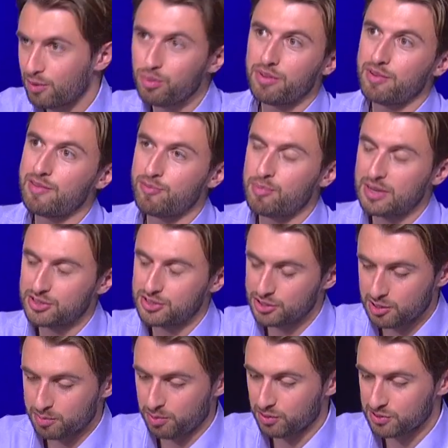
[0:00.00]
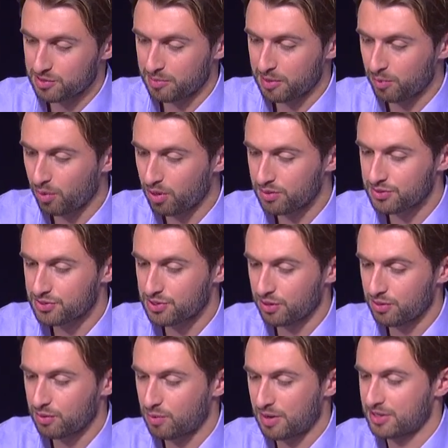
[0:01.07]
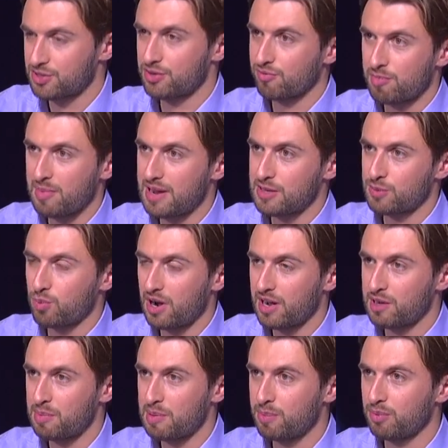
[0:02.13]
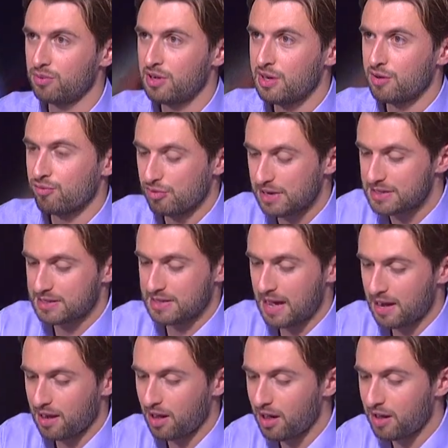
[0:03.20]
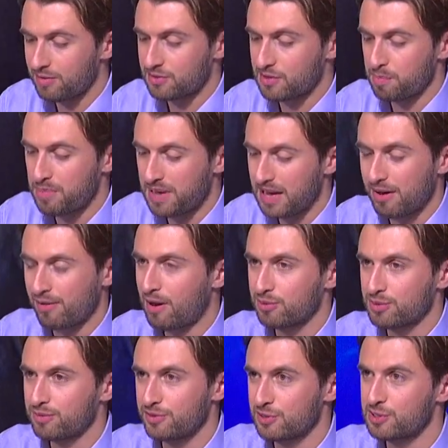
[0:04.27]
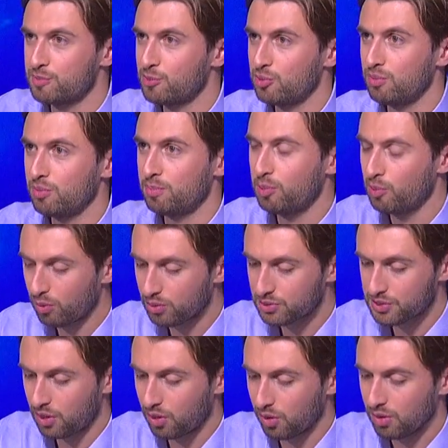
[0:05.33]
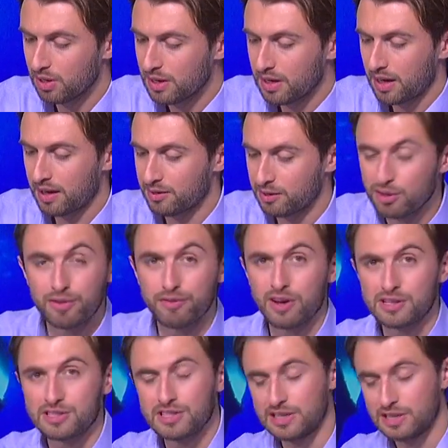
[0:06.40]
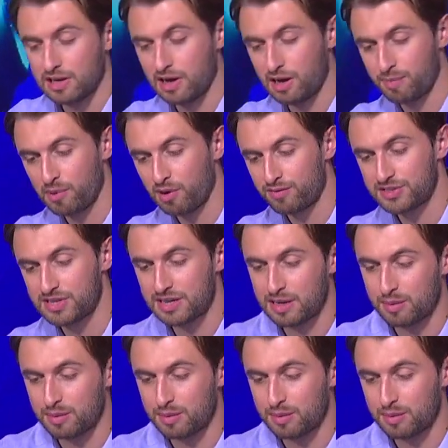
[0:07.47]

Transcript: the information you could possibly want. So the question remains, why do people risk their lives to peer out of a small porthole? And University um, of Sydney